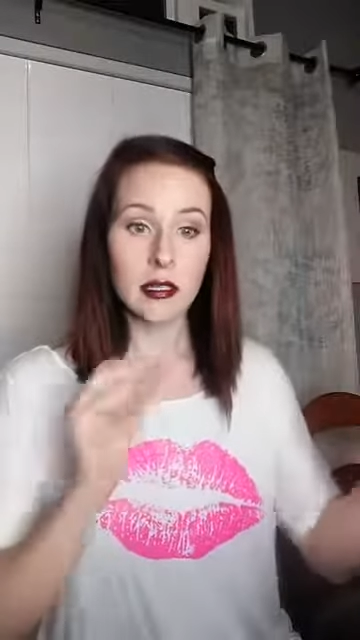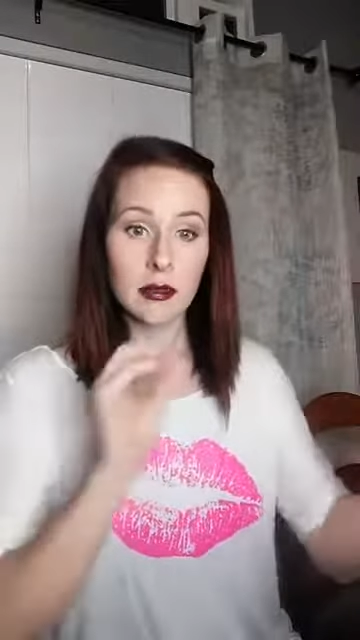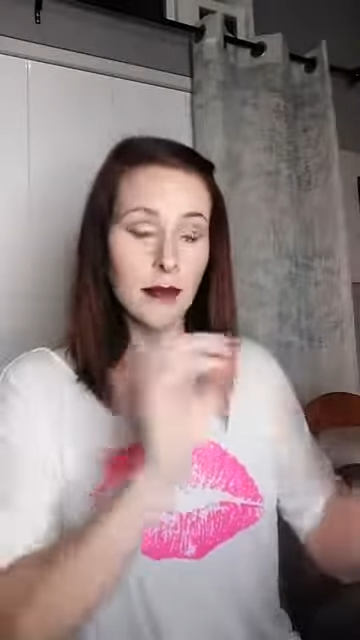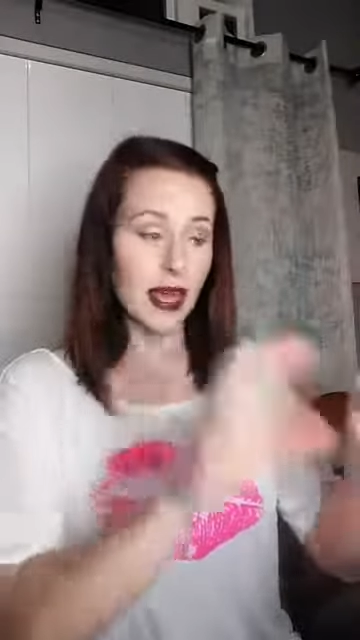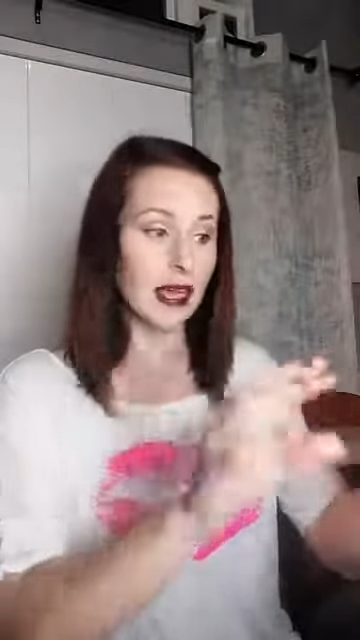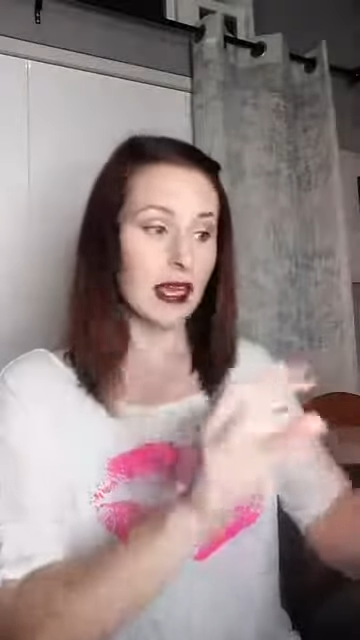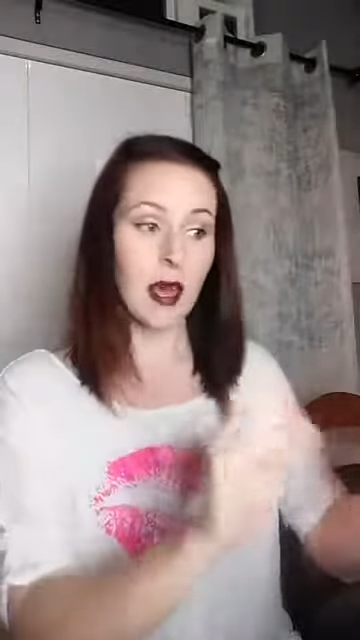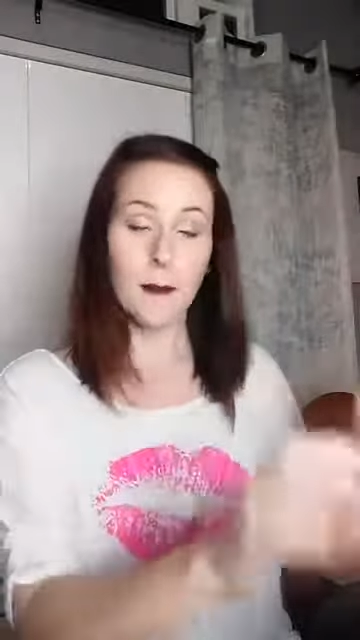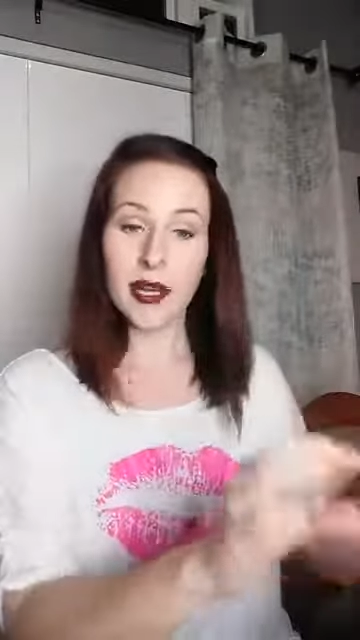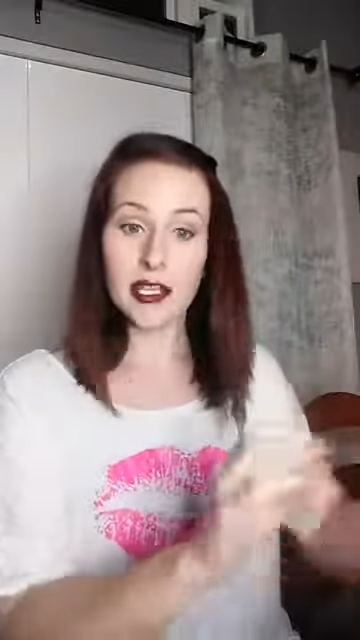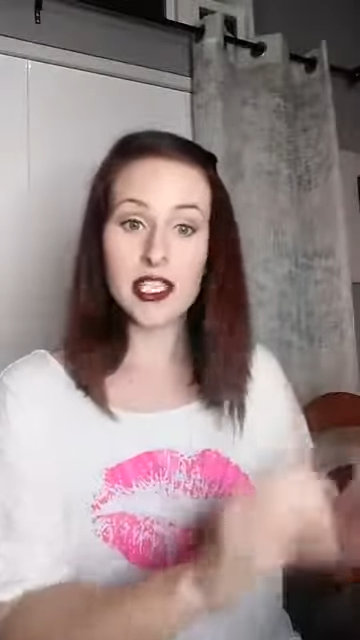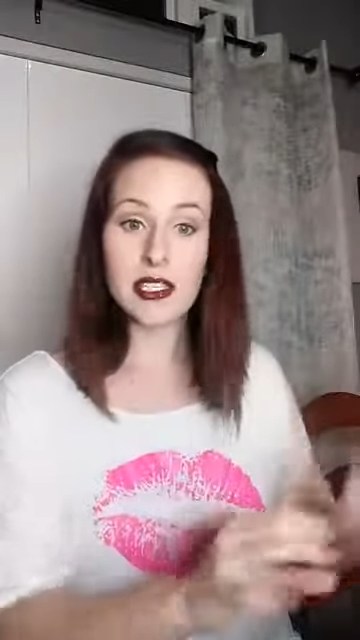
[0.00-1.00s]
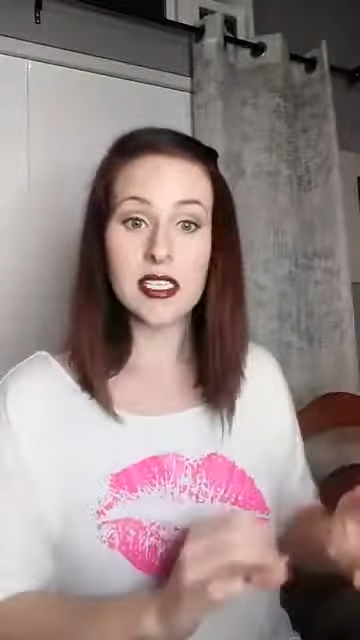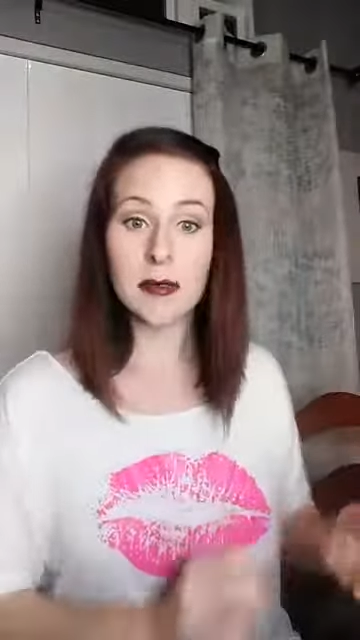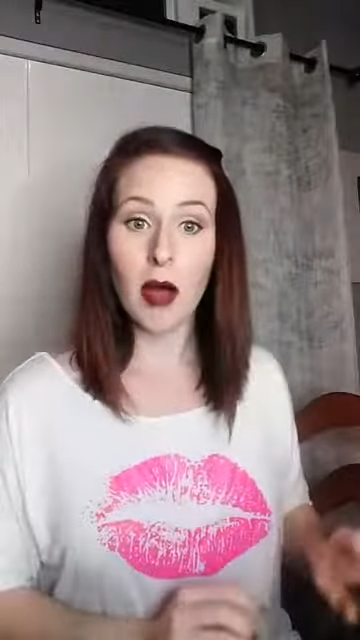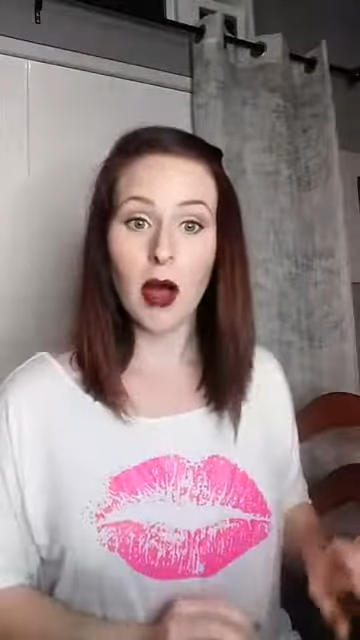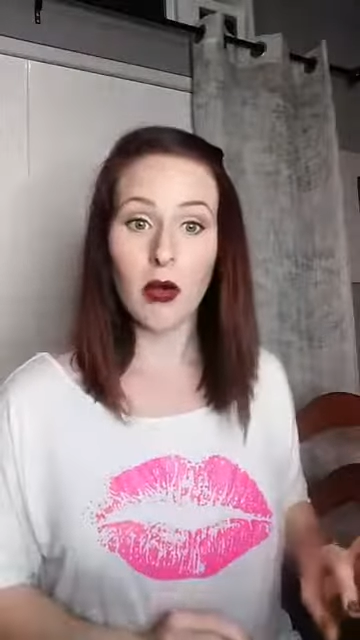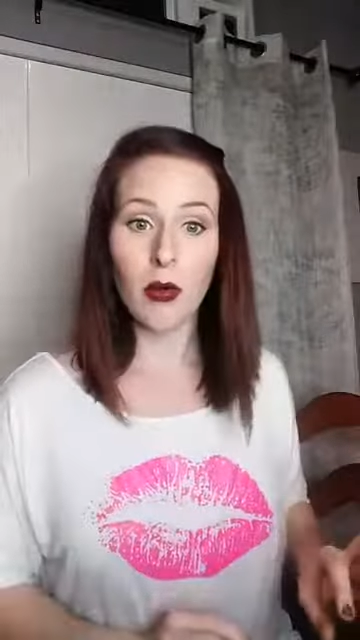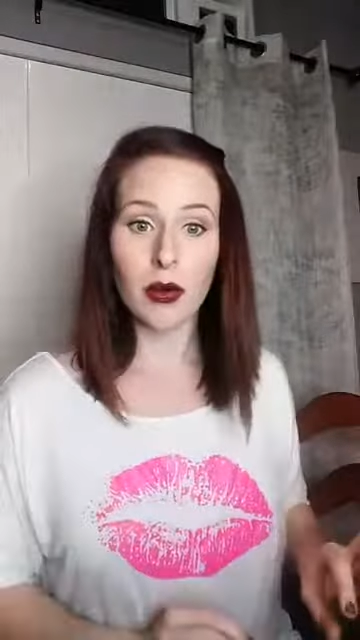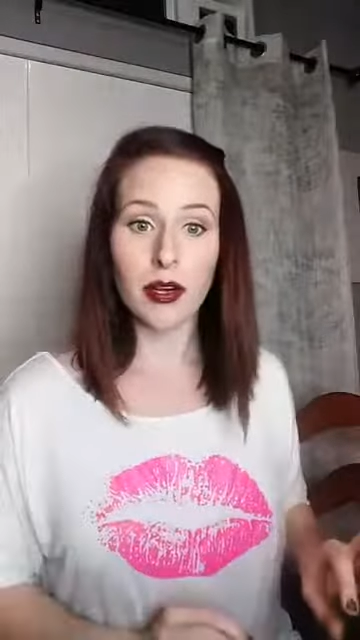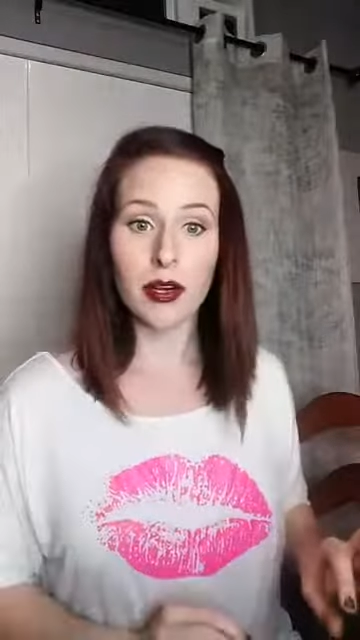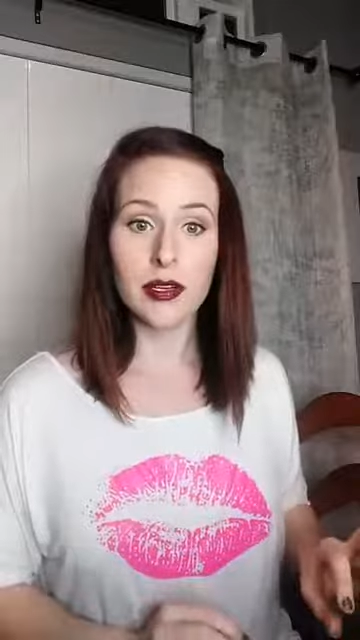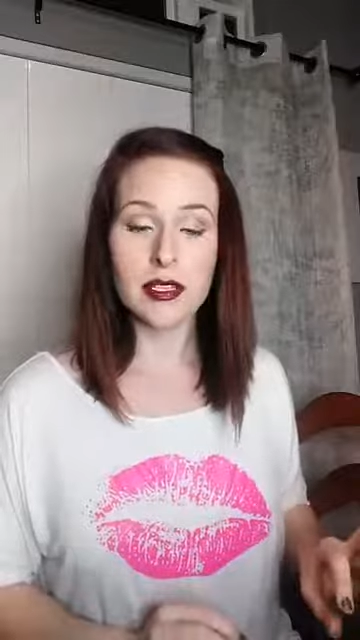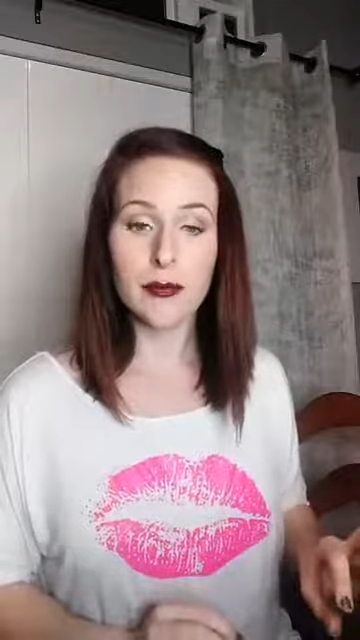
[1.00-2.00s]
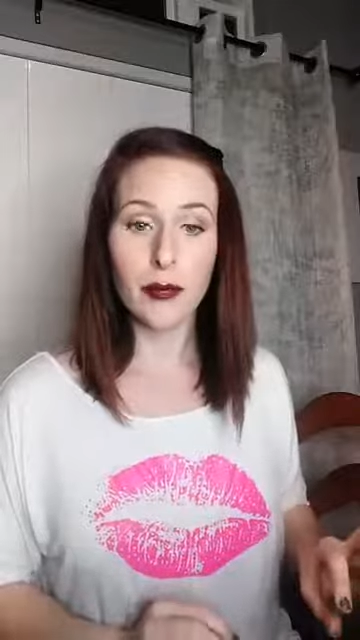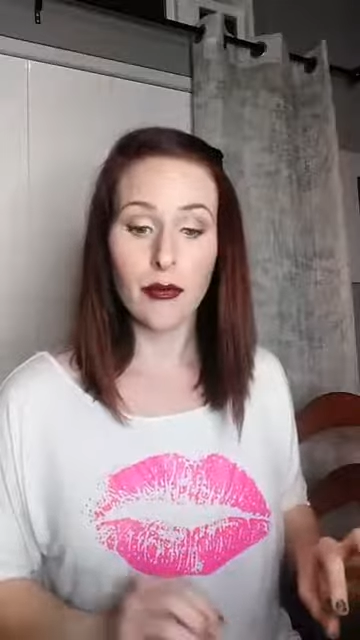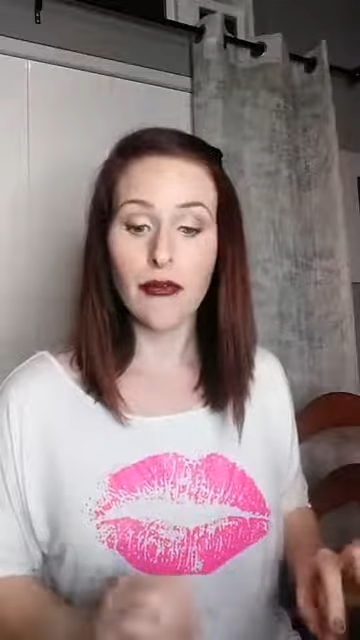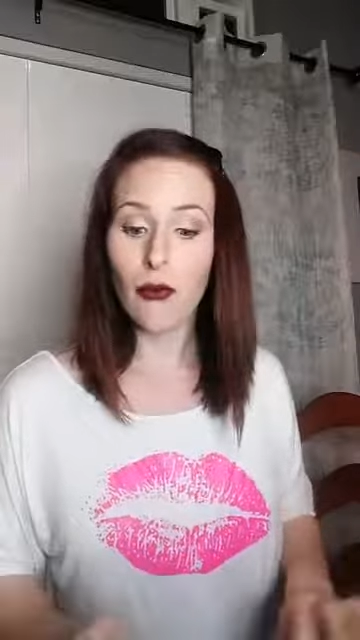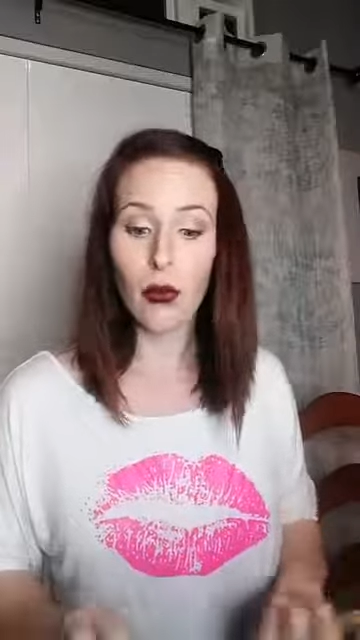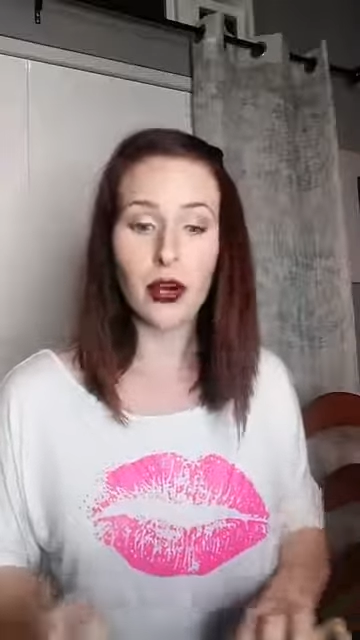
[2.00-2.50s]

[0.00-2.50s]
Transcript: making a bunch of small orders before